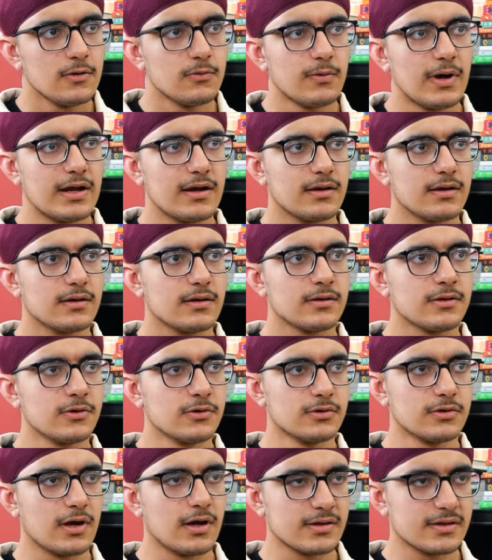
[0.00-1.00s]
Well,
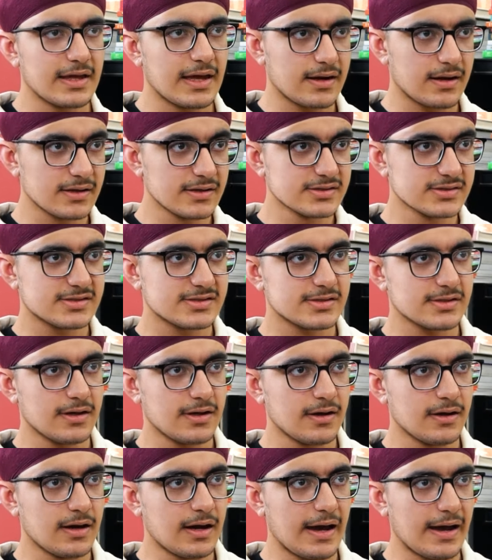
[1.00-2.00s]
there is
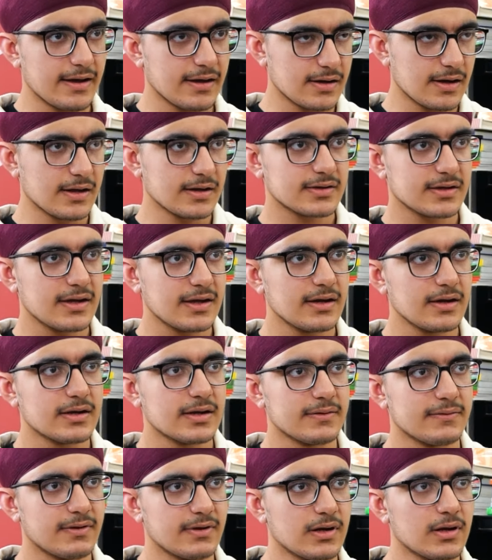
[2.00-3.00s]
a hierarchy
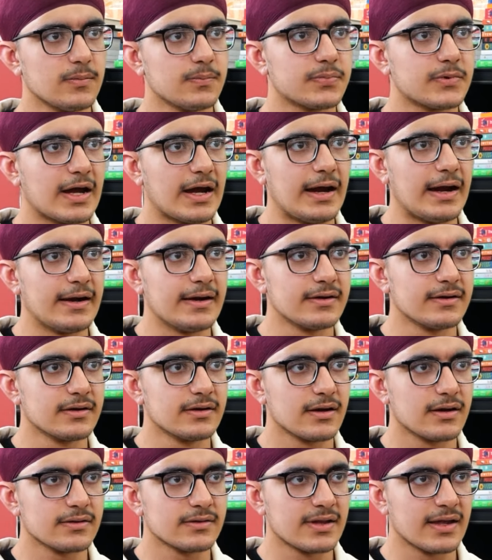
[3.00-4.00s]
developed
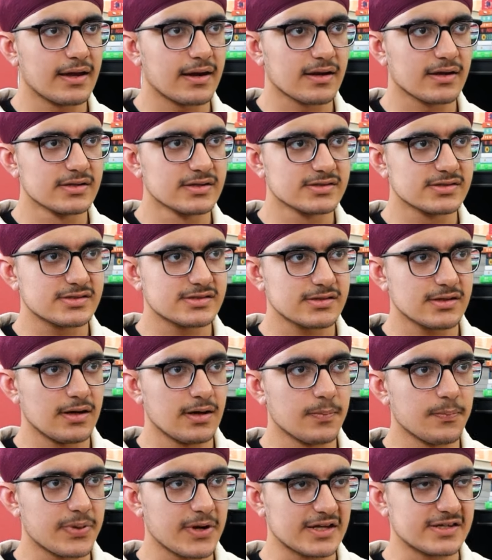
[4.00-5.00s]
and there is
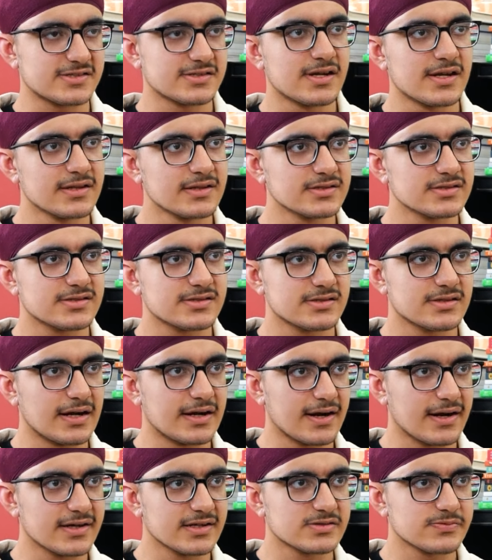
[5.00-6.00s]
a precedence
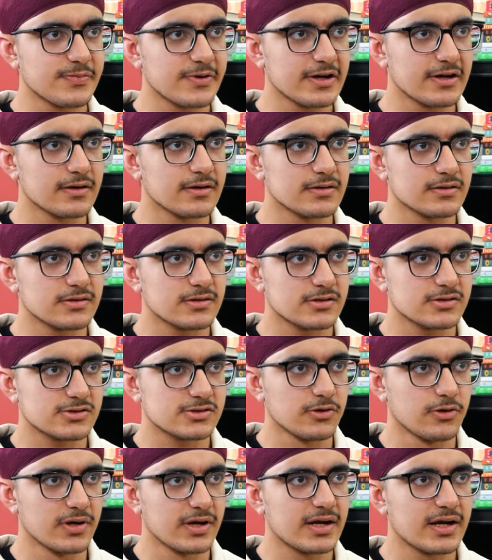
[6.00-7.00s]
that has been
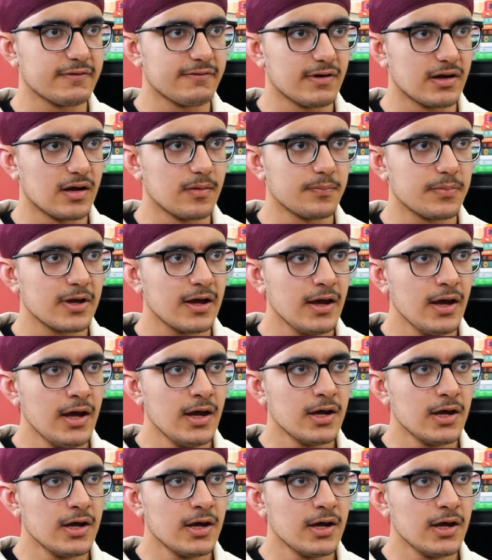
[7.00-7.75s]
slowly developed.